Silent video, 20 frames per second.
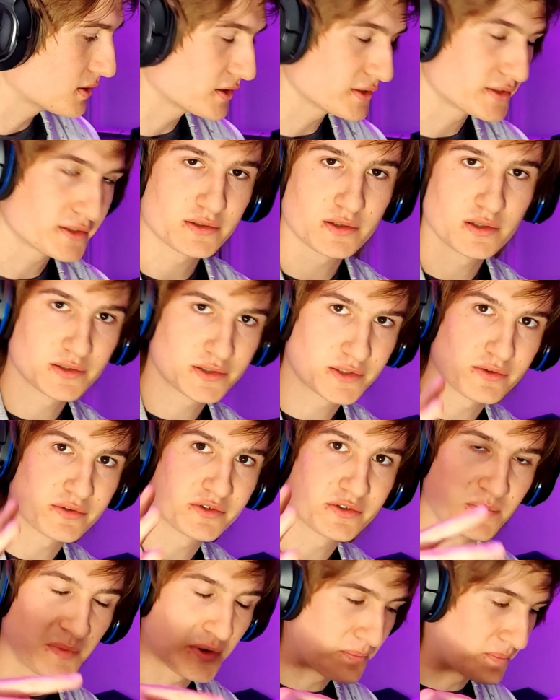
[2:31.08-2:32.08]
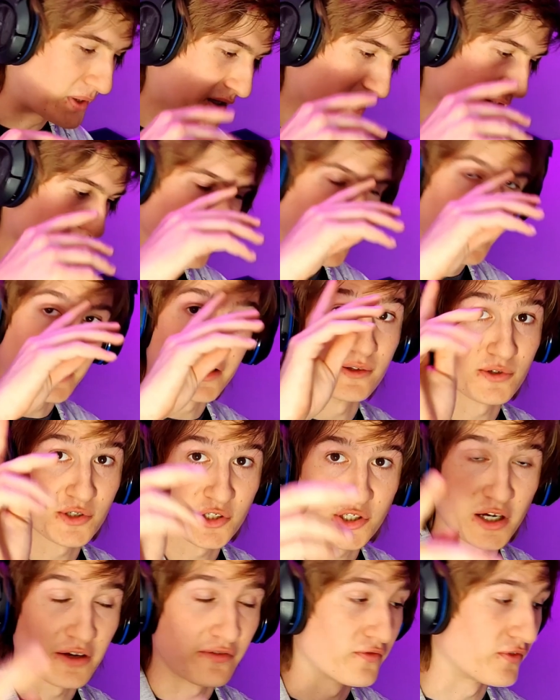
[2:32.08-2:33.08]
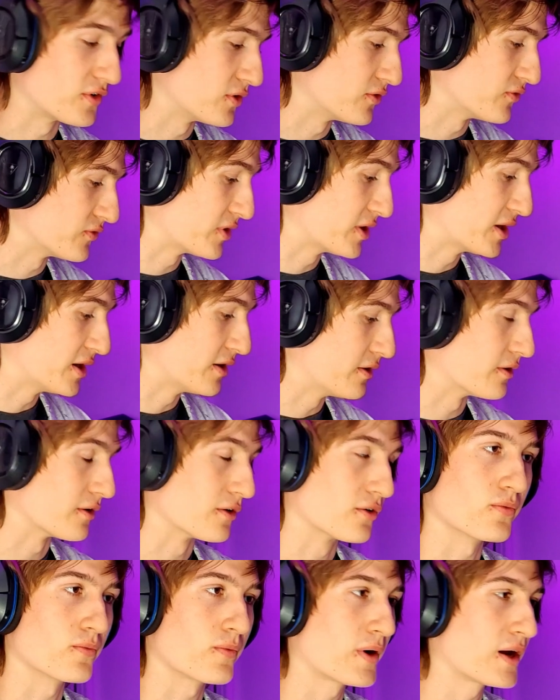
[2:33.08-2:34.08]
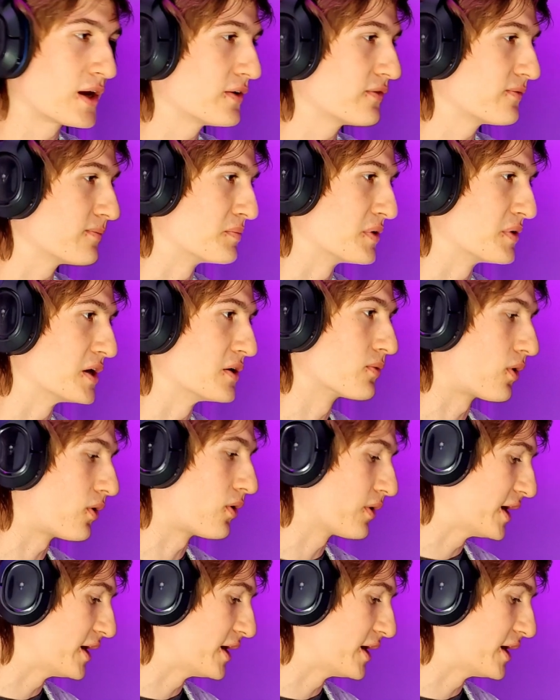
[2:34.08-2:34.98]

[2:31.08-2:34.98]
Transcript: Let's go to my man Daniel Scheifer over here. Great B-roll